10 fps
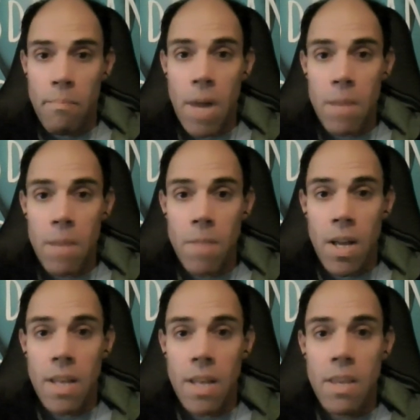Bottom
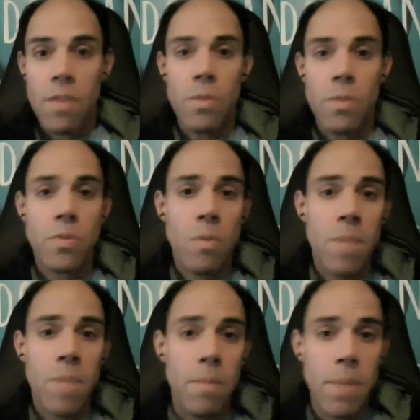line, so
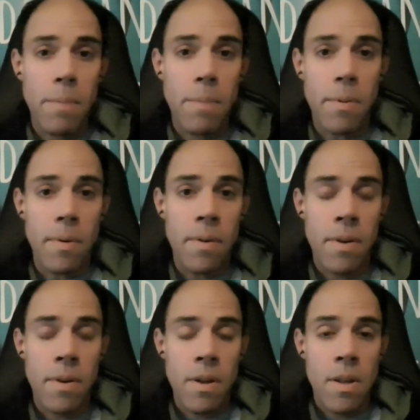many
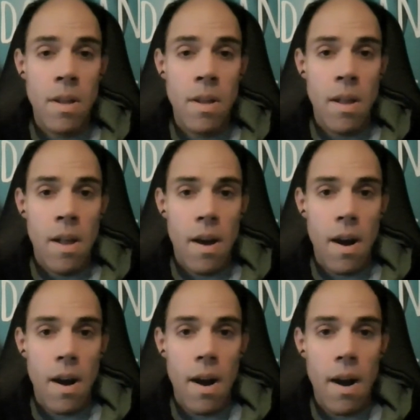people
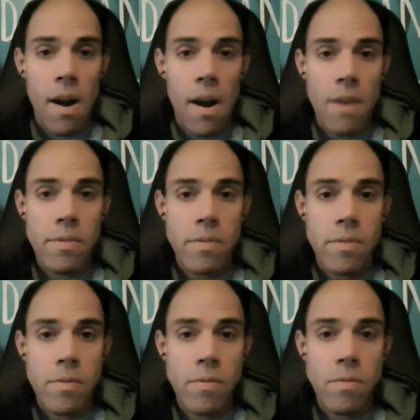uh,
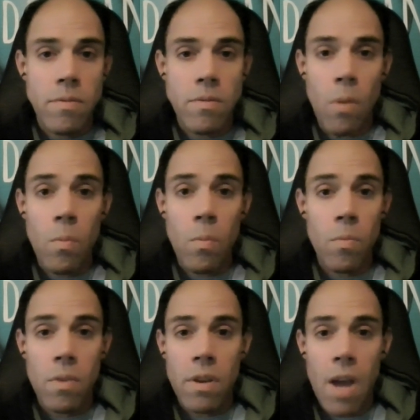don't
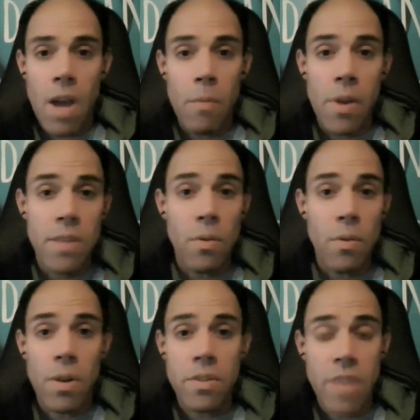comprehend,
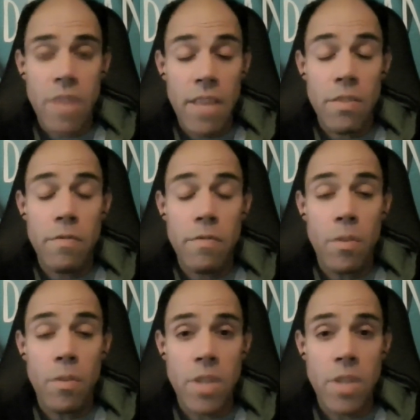don't understand their
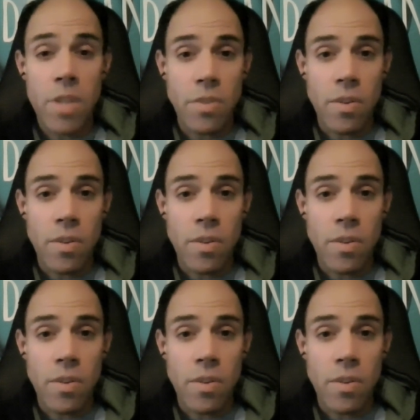full potential.